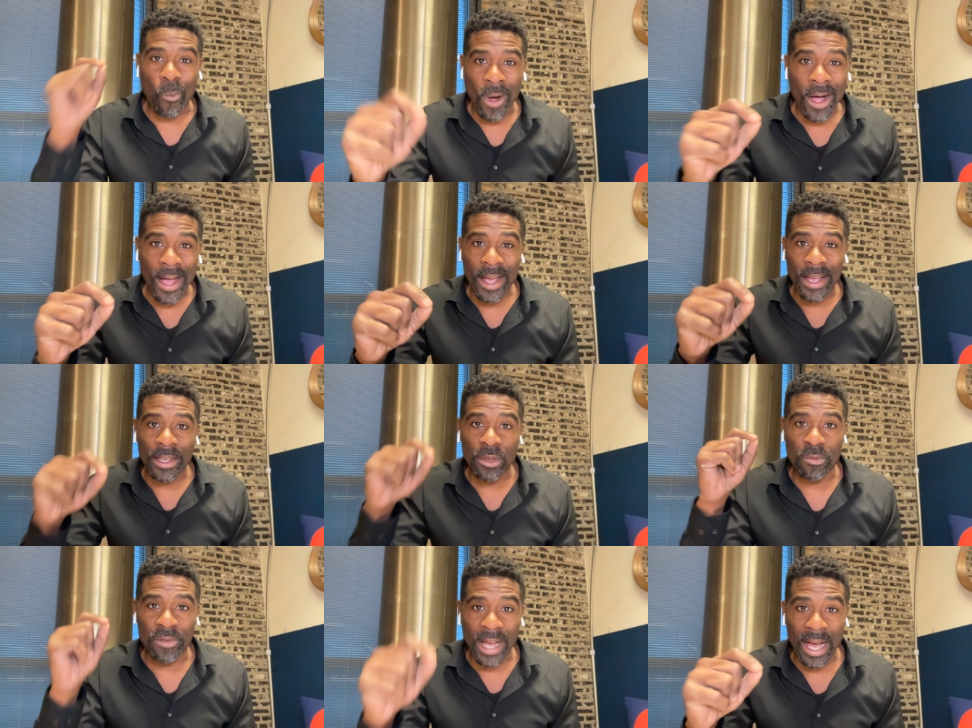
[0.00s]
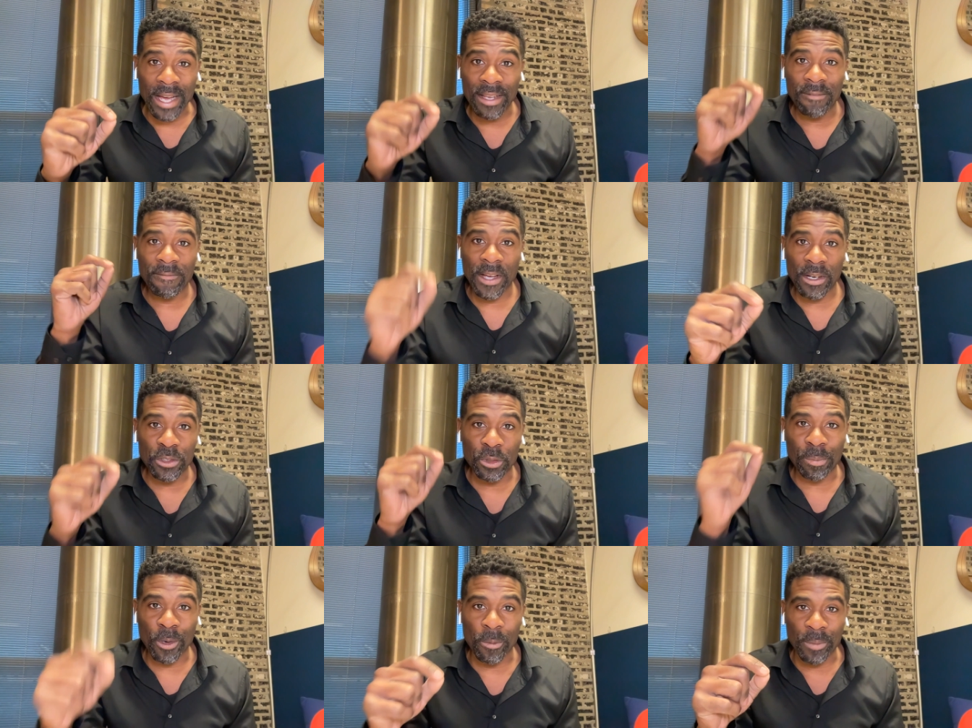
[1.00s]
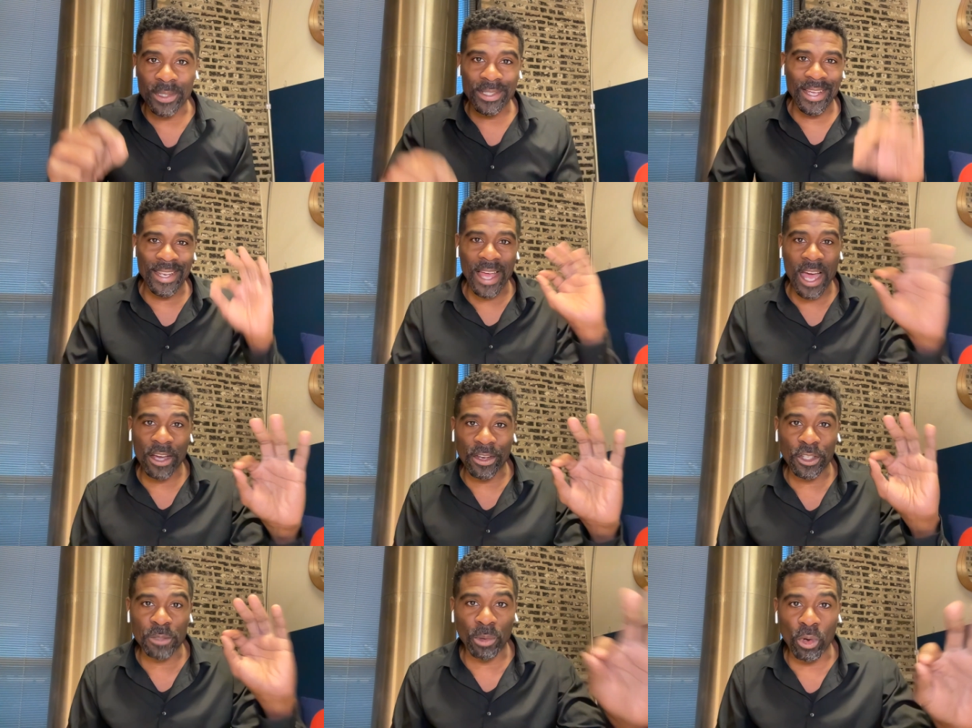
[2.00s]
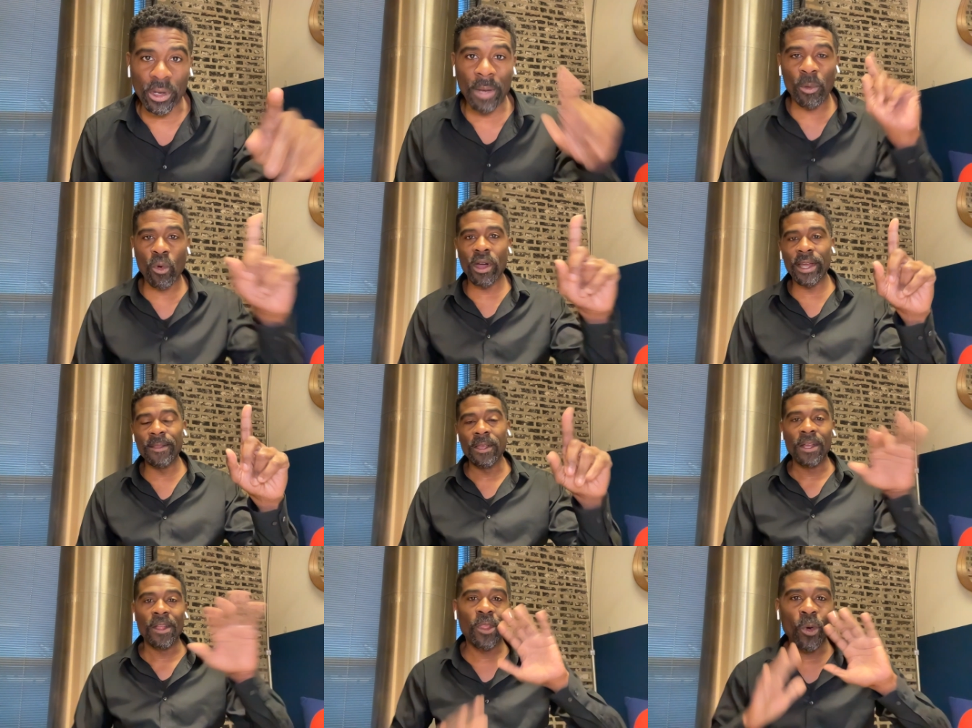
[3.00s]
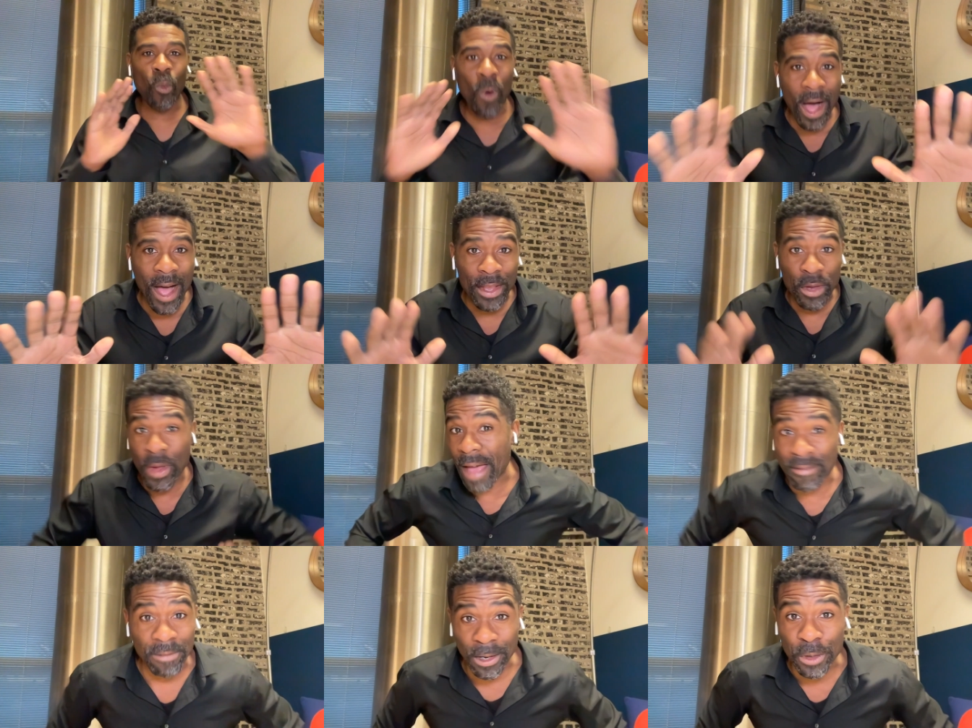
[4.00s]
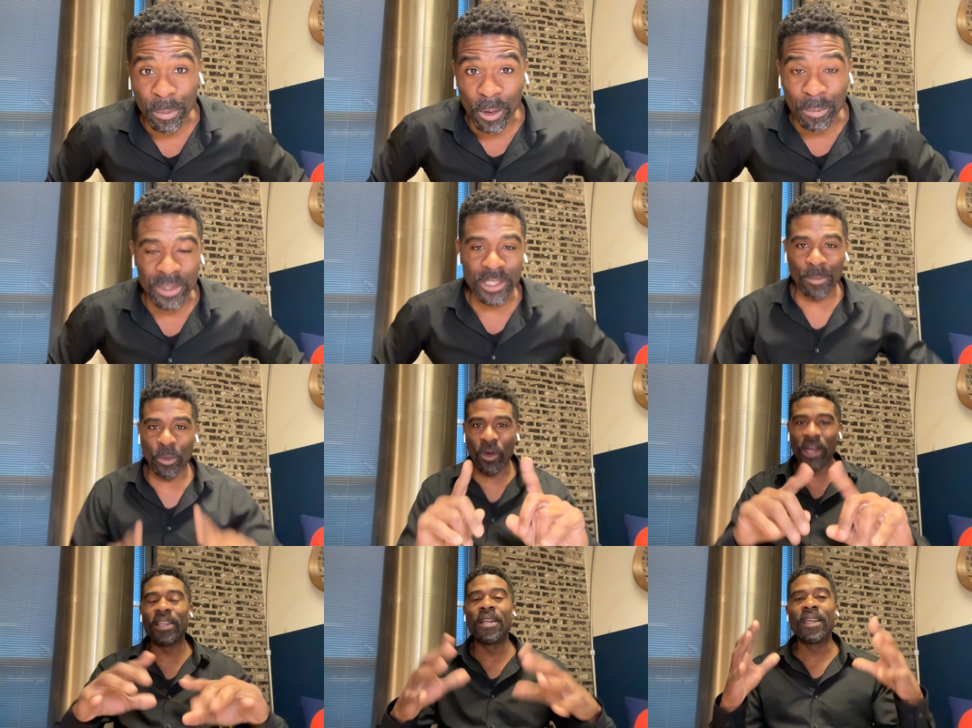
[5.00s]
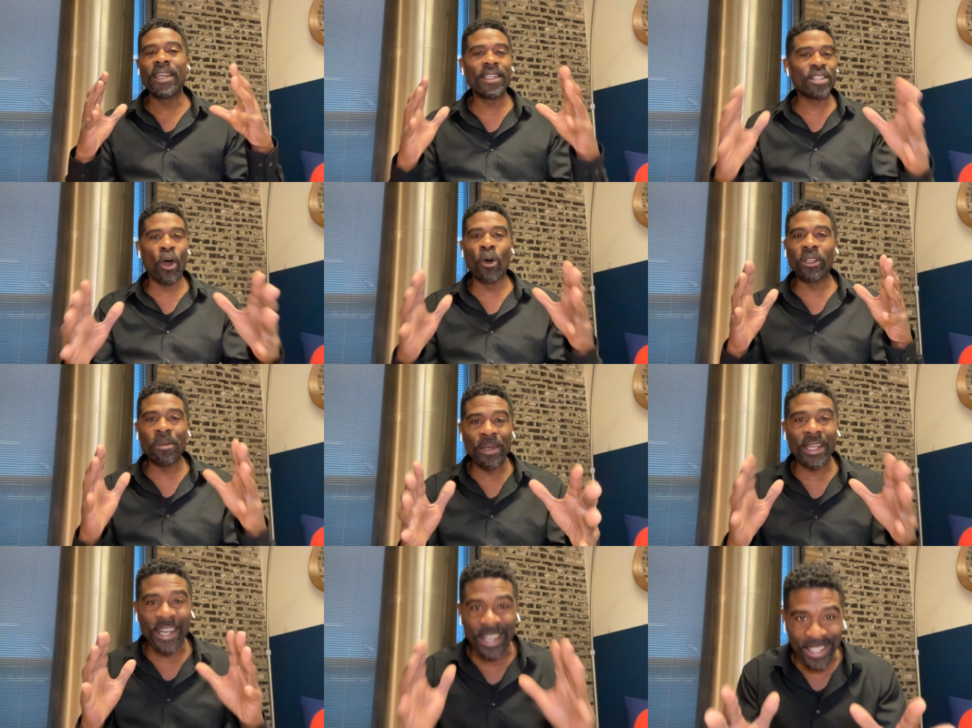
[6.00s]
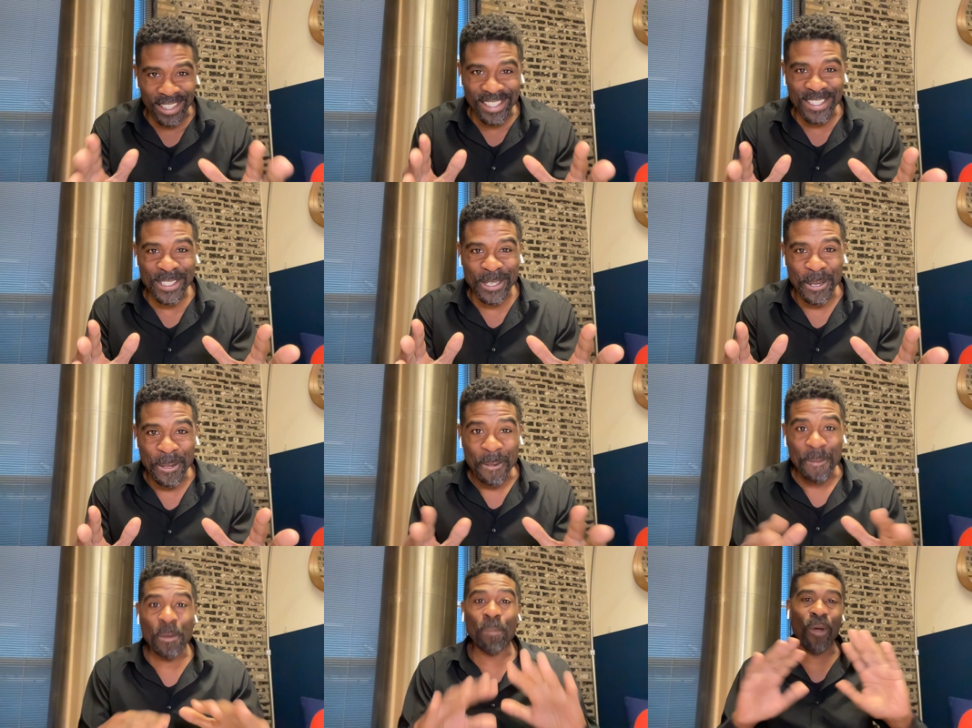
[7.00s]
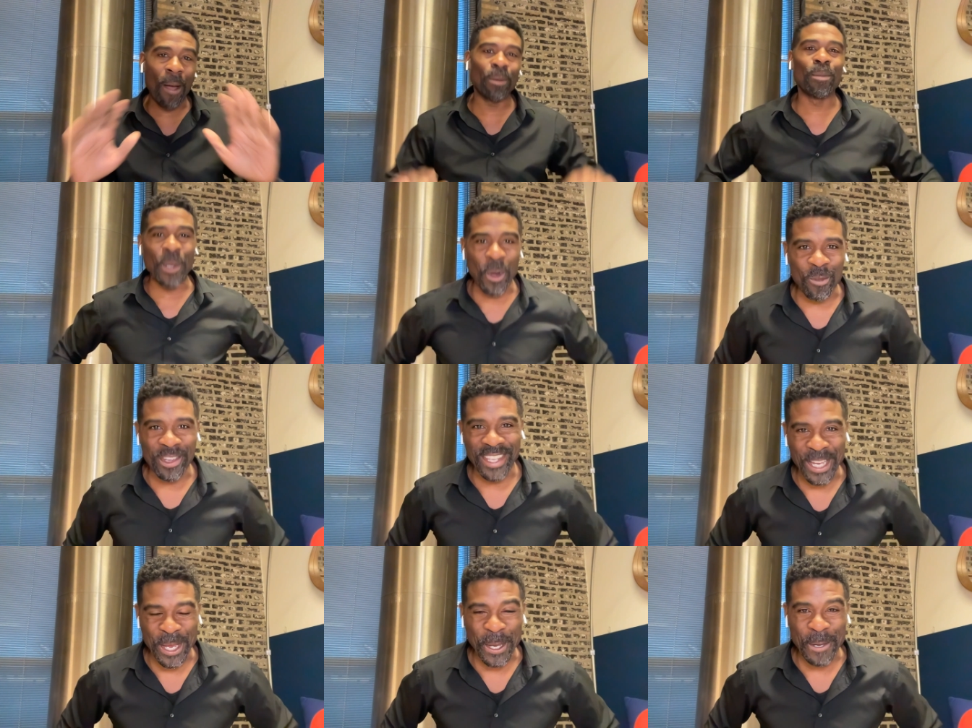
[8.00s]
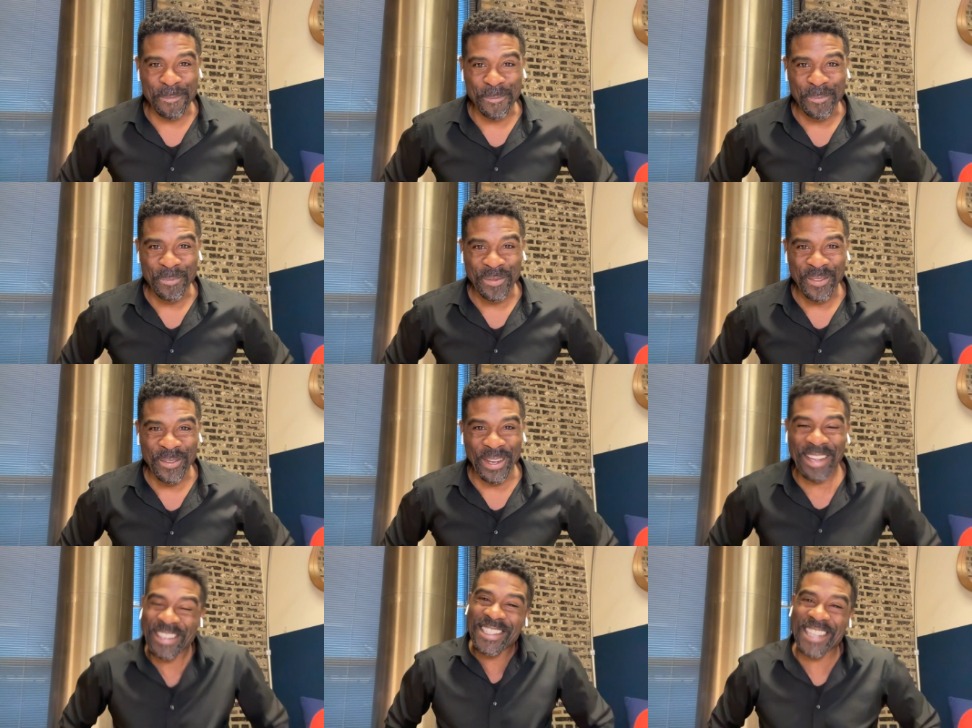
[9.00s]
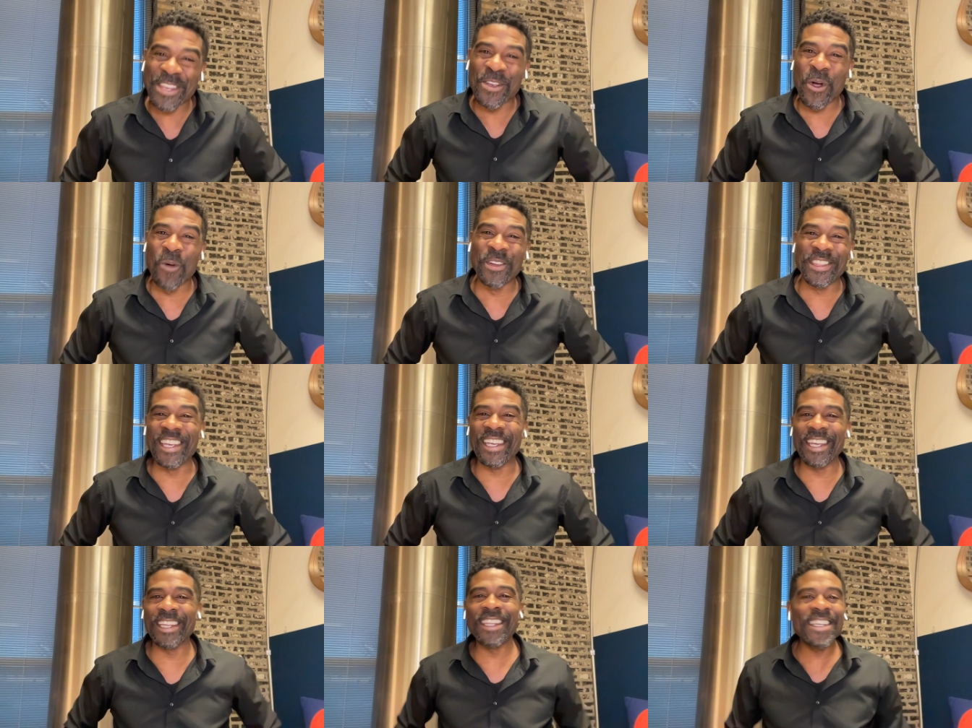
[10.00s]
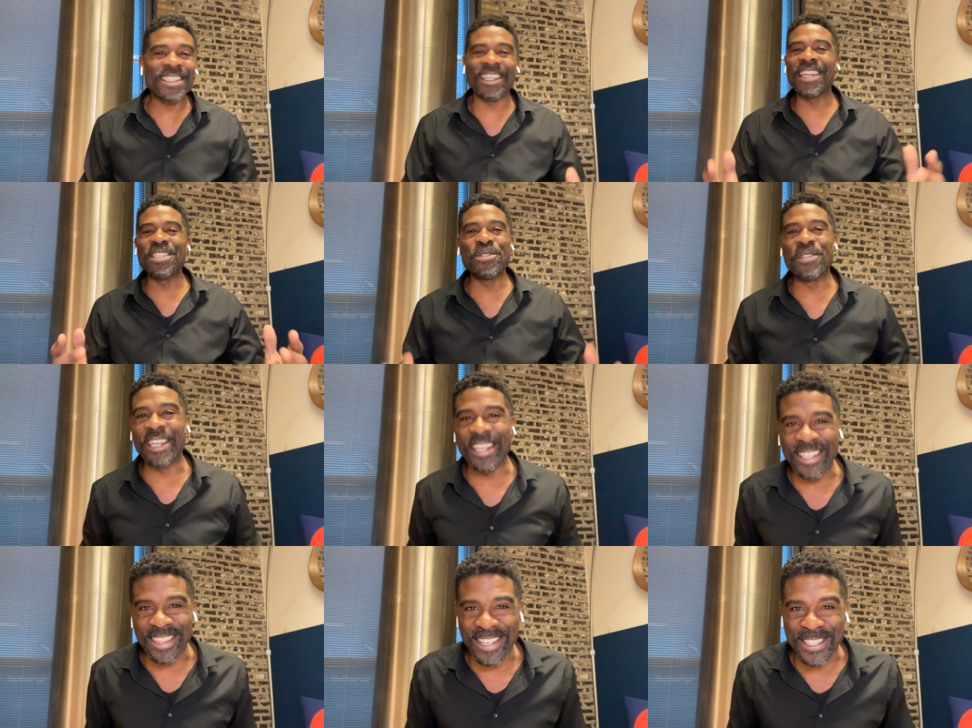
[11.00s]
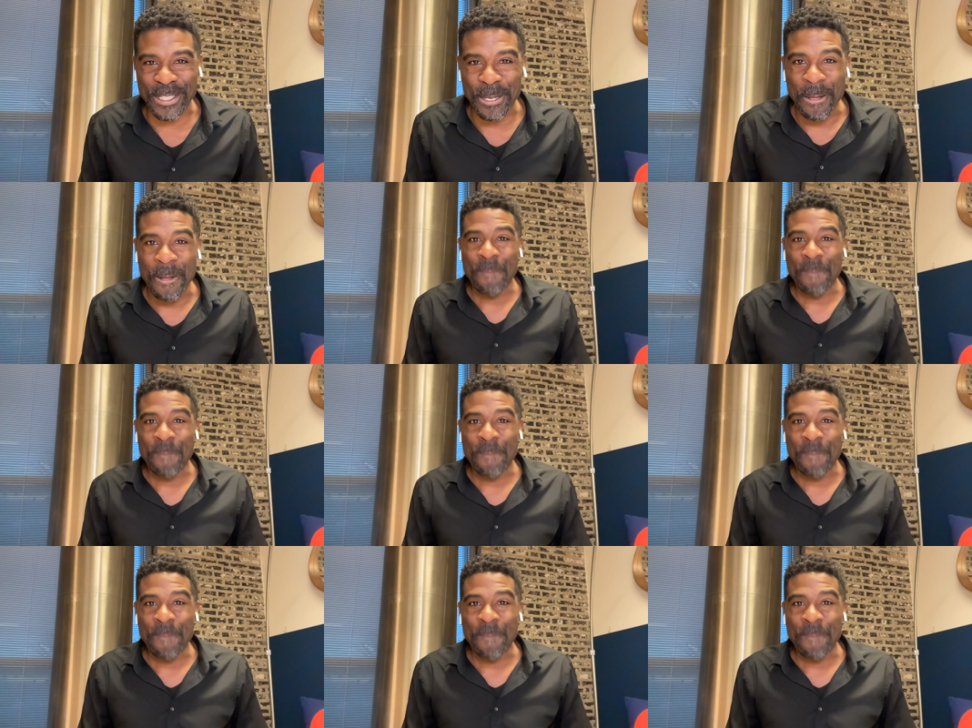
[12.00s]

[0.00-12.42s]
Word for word: why you've not found your purpose and how to explore it. Number one, the why you haven't found your purpose. Number one, it's only because you're probably overthinking it. When I say you're overthinking it, listen, I need you to get this.